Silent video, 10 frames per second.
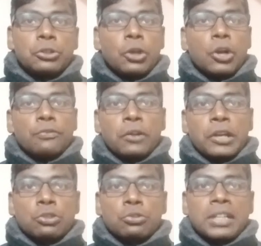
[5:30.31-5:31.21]
don't
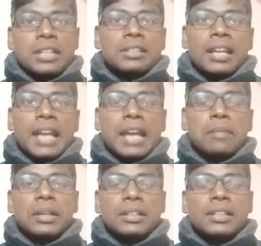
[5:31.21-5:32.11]
forget to hit the like
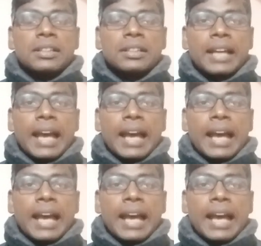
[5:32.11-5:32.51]
button